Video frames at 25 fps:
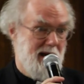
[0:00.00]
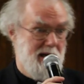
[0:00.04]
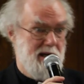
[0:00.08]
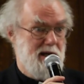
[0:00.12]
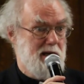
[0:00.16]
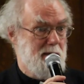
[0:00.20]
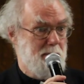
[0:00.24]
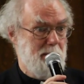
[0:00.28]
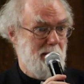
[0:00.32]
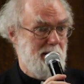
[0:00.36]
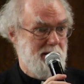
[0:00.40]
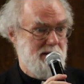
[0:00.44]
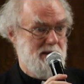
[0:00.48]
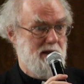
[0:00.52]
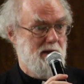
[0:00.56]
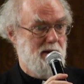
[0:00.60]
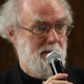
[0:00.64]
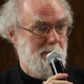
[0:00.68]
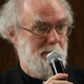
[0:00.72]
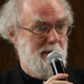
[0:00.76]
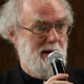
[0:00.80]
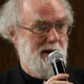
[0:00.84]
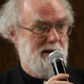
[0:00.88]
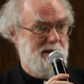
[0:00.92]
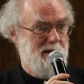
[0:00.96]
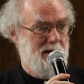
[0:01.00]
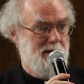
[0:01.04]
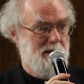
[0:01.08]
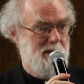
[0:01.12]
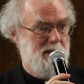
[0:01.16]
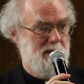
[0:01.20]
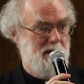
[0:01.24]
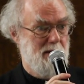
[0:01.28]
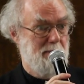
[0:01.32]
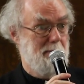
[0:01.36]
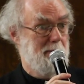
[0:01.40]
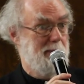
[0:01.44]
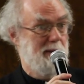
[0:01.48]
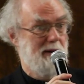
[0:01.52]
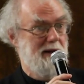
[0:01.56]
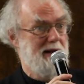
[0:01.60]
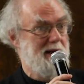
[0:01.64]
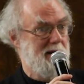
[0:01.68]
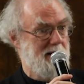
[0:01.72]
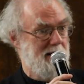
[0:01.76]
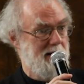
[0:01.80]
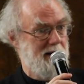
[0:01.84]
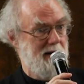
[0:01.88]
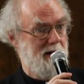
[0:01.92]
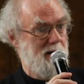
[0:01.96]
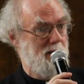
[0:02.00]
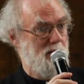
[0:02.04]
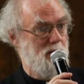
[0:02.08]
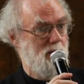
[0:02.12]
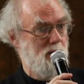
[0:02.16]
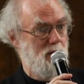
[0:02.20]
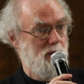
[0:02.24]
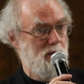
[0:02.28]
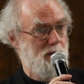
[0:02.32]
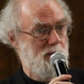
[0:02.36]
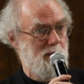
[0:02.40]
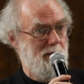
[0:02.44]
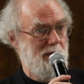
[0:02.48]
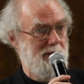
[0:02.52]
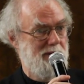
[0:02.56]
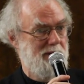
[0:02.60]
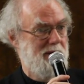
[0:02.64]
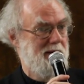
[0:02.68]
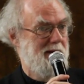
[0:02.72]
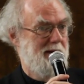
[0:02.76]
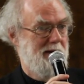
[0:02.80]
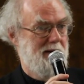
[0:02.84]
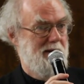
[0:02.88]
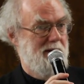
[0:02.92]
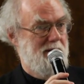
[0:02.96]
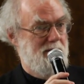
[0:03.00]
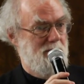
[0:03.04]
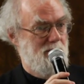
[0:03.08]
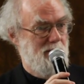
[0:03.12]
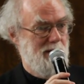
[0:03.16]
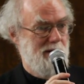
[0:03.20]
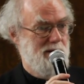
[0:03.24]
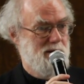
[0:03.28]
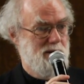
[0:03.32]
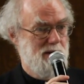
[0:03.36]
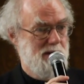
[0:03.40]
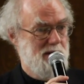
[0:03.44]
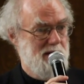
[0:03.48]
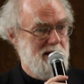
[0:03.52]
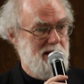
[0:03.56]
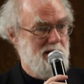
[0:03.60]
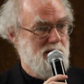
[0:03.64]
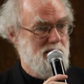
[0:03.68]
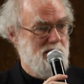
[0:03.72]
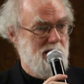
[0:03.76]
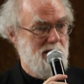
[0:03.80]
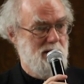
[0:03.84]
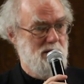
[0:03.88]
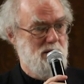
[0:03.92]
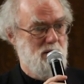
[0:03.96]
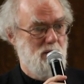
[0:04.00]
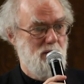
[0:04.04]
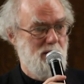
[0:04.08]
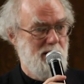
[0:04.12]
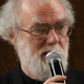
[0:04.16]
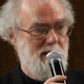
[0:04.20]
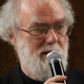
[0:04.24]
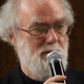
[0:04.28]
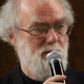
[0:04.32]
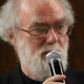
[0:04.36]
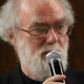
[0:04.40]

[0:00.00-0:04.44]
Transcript: any political party that's completely in accord with religious teachings or any